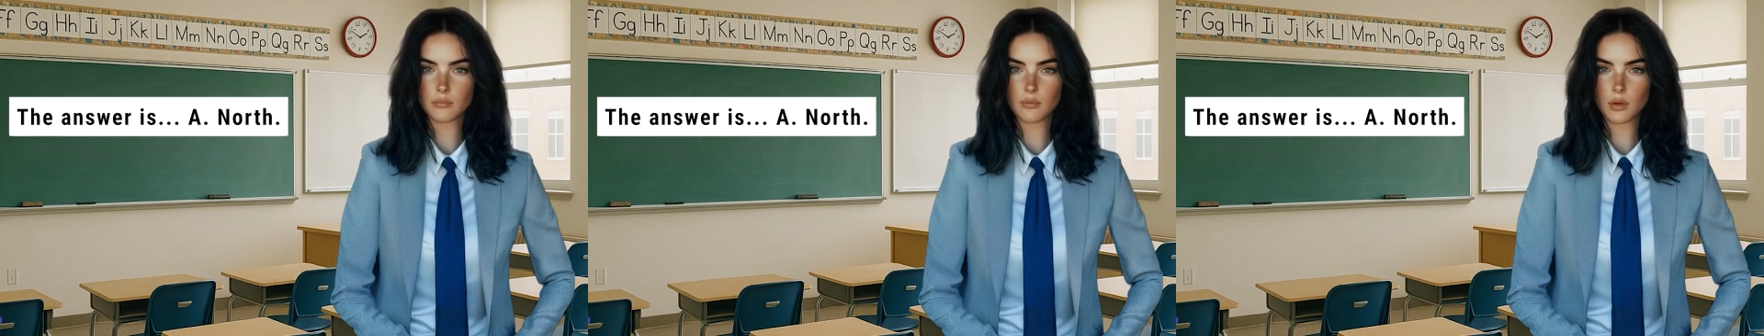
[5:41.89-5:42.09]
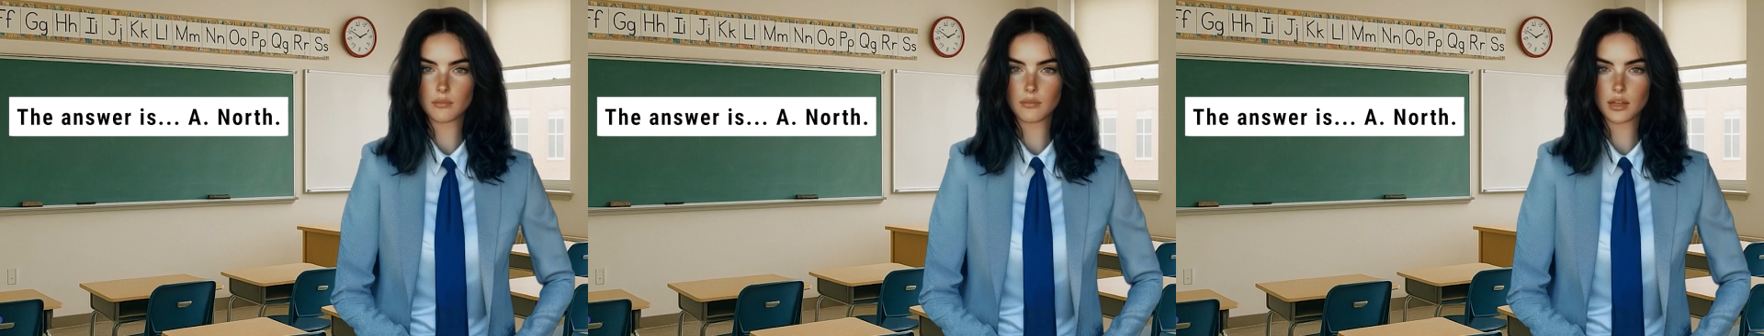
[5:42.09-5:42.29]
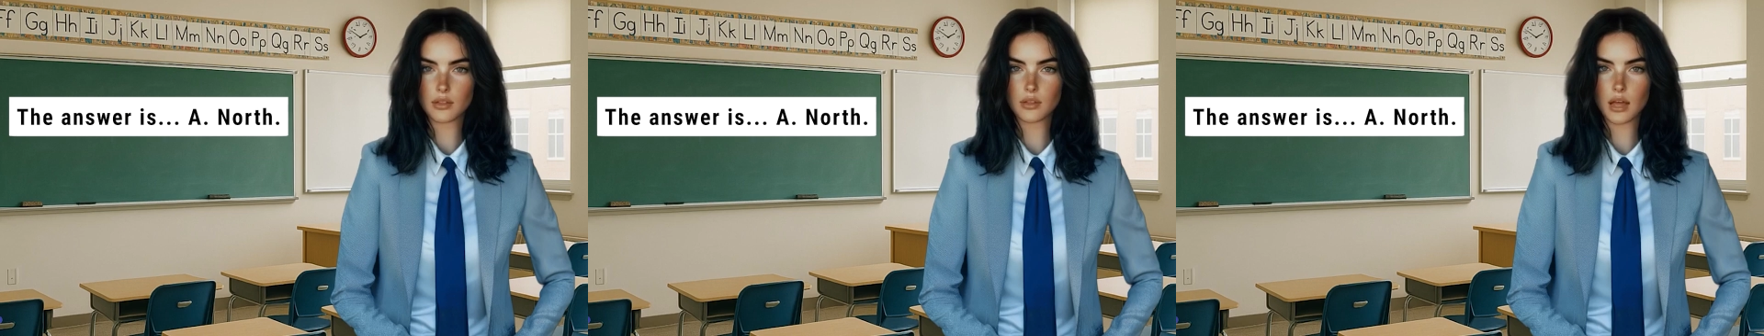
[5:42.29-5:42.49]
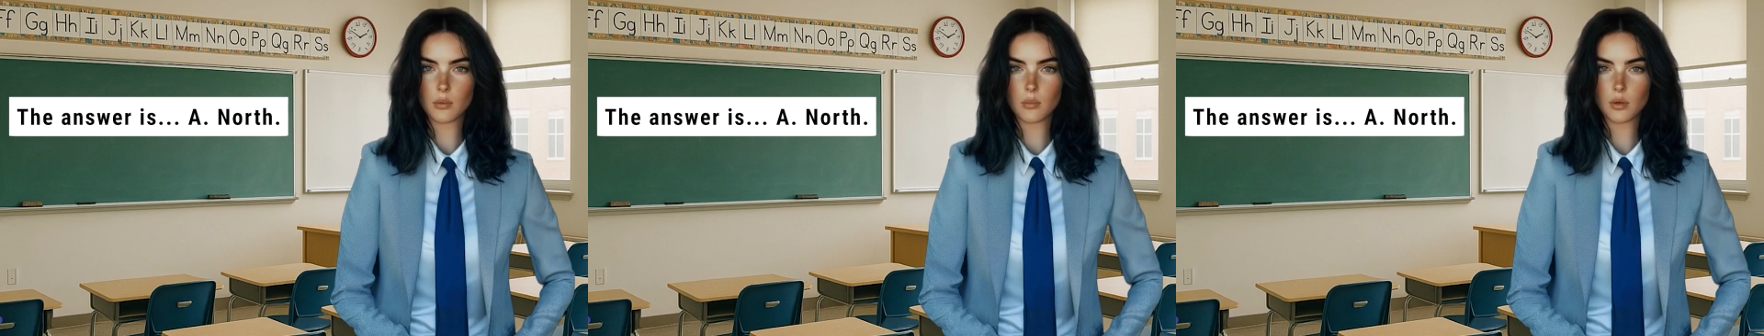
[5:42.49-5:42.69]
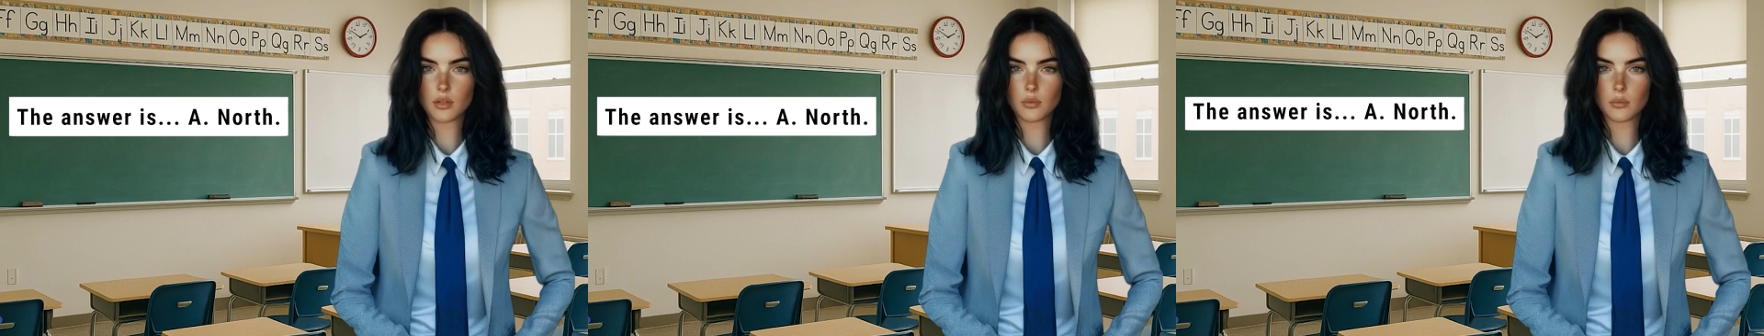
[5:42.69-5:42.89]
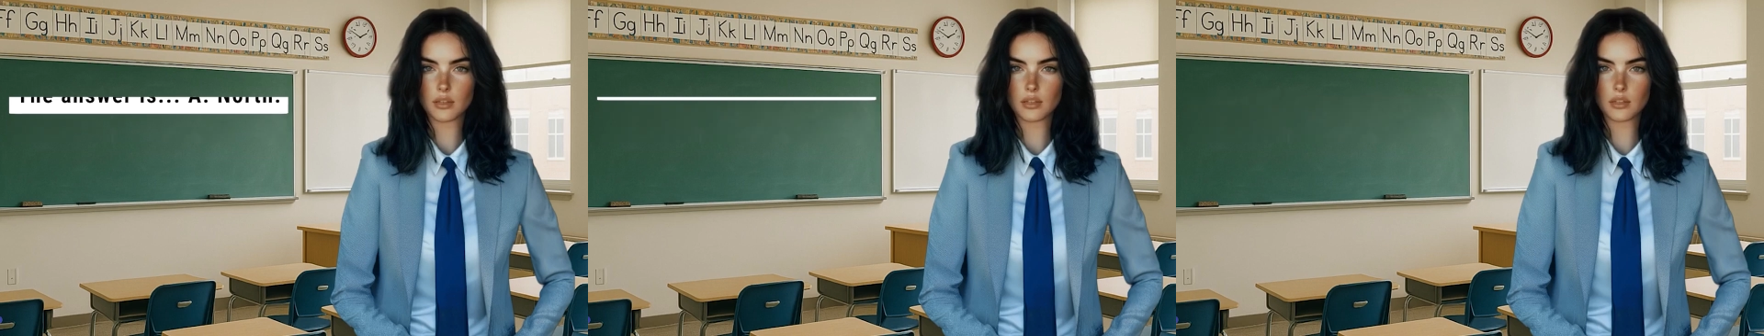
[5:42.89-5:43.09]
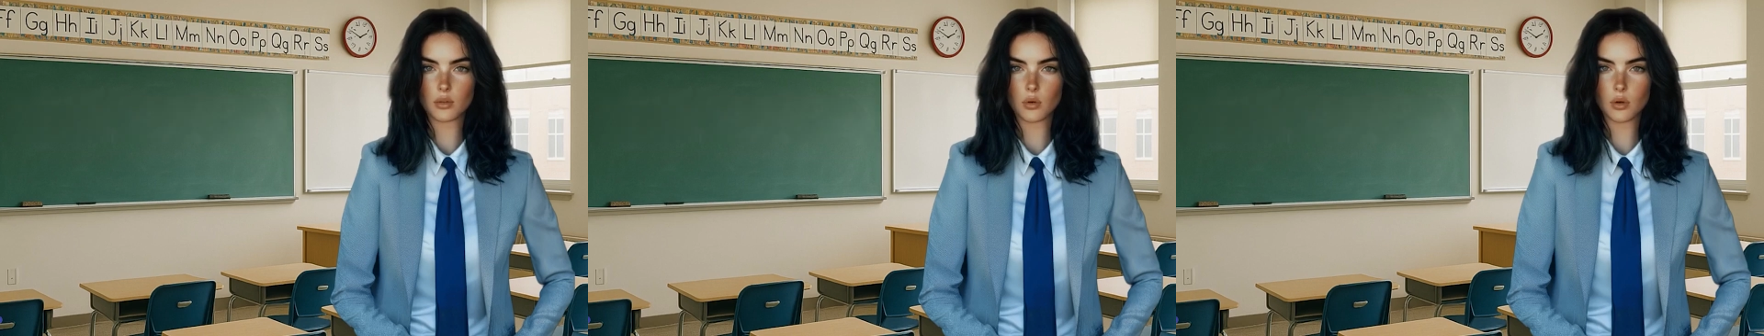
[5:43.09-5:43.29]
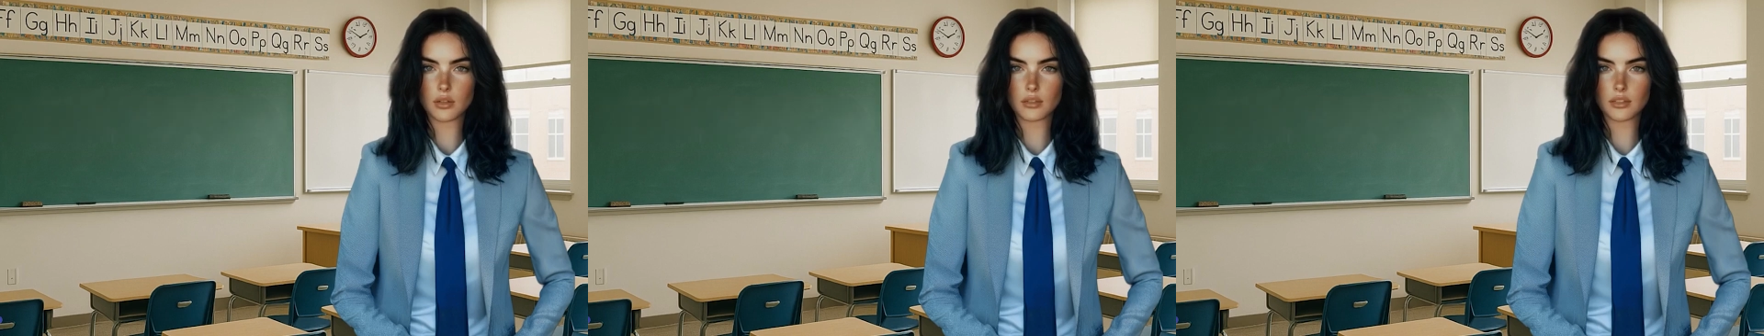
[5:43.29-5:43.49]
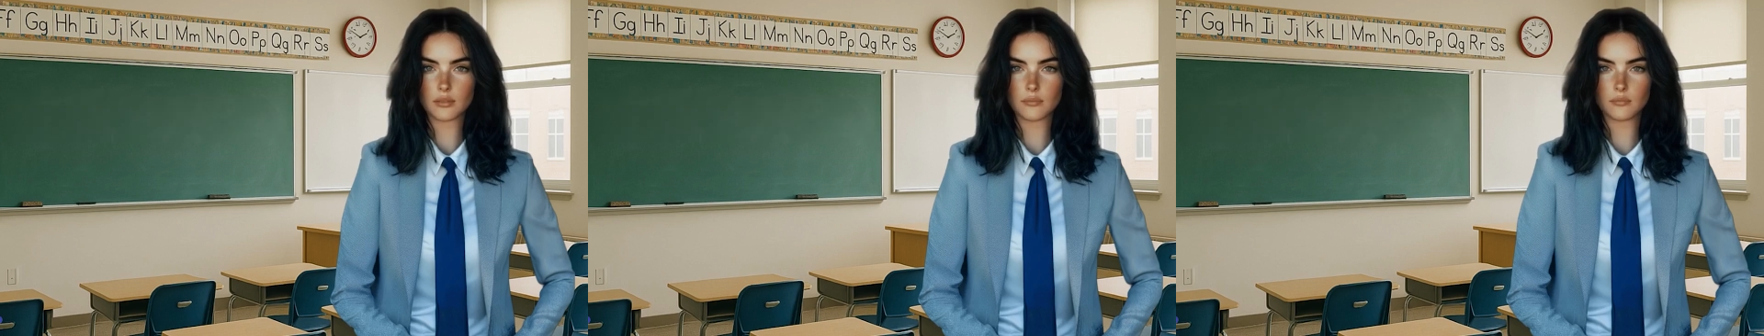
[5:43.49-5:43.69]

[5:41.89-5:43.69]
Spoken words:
or figure out which was his north.